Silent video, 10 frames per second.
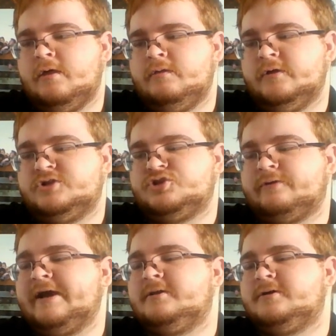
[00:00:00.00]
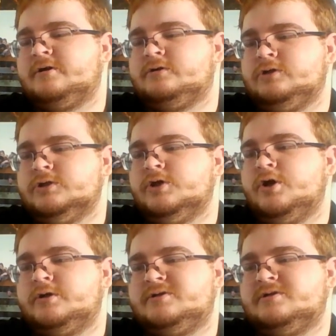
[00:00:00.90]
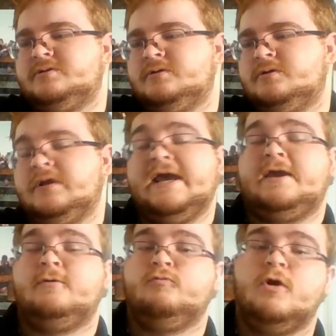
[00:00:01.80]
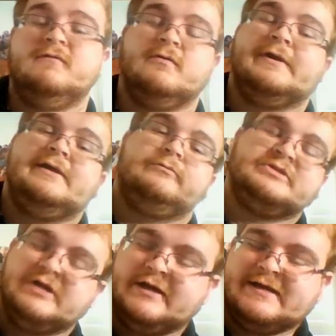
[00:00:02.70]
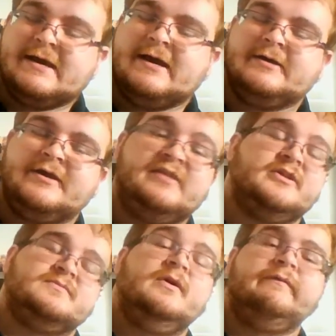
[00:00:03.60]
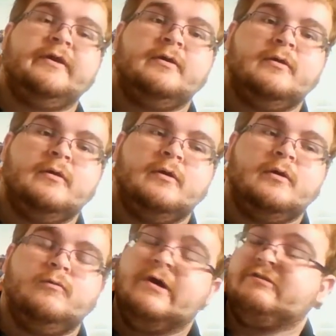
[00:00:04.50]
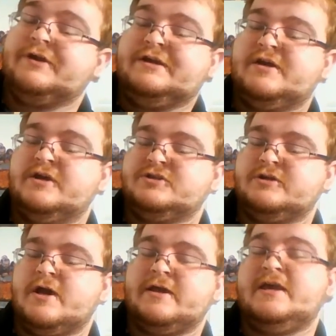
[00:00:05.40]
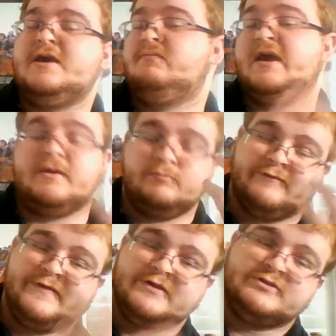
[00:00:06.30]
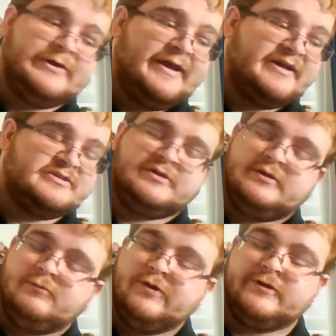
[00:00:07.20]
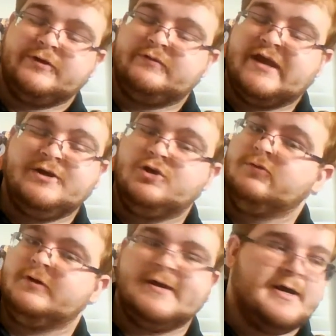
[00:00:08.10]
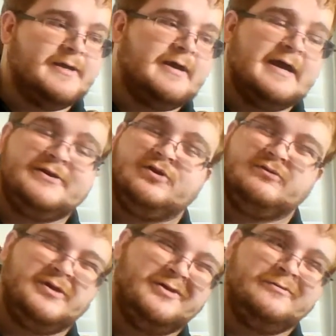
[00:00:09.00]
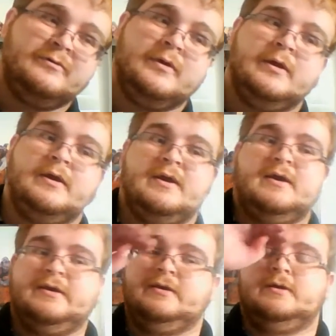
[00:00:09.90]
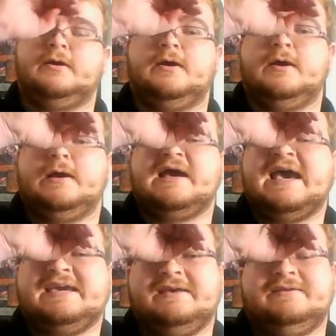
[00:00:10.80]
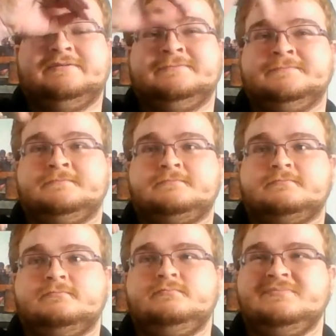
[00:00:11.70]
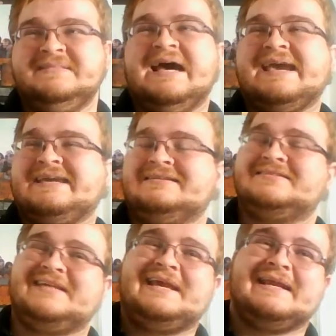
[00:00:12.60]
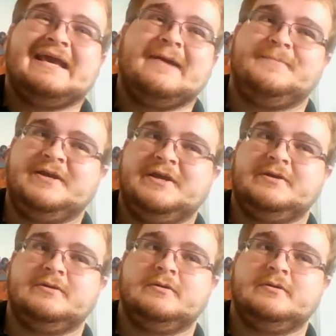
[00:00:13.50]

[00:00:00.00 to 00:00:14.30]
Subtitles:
the trailer looked like Wolverine was going to die in this movie. Whether he does or not, him and Professor X. Whether they do or not, I don't know. I can see it happening.